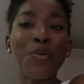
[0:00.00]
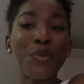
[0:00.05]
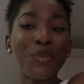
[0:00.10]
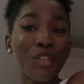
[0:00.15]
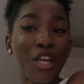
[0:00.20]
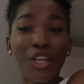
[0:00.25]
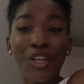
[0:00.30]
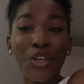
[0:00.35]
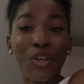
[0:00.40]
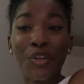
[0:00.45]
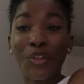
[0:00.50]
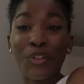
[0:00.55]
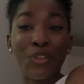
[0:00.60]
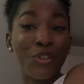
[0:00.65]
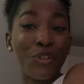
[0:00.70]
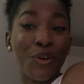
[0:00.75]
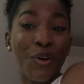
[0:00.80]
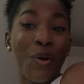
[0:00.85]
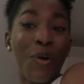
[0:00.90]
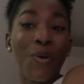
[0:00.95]
that you
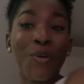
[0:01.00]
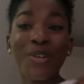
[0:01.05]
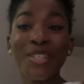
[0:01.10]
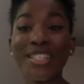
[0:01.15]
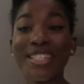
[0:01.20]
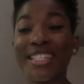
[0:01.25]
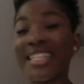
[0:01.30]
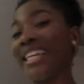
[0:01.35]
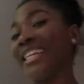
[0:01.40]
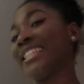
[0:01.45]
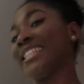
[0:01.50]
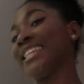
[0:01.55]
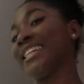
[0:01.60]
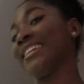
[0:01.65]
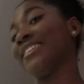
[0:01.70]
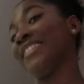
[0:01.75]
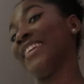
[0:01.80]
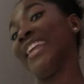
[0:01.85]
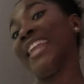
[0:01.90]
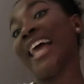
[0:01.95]
could go, sit,
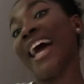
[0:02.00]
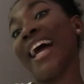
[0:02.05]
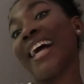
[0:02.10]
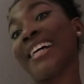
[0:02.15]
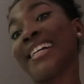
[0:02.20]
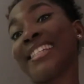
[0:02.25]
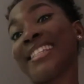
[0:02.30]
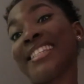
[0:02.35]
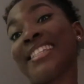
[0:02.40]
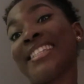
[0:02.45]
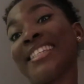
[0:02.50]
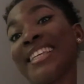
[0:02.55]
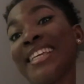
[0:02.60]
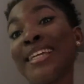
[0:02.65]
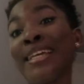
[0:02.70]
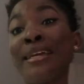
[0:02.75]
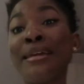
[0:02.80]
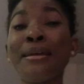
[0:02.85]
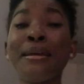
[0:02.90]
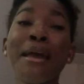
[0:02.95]
relax,
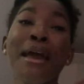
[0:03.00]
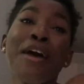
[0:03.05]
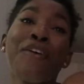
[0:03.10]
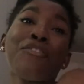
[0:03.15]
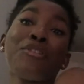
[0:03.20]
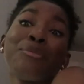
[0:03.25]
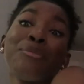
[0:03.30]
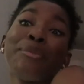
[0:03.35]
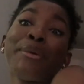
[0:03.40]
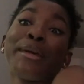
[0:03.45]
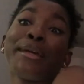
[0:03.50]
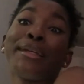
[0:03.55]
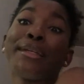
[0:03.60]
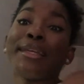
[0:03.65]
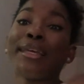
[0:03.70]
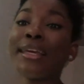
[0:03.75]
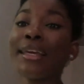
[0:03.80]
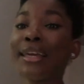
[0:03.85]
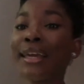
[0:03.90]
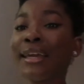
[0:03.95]
have a
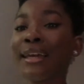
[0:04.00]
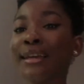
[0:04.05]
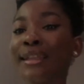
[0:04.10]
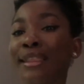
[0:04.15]
picnic.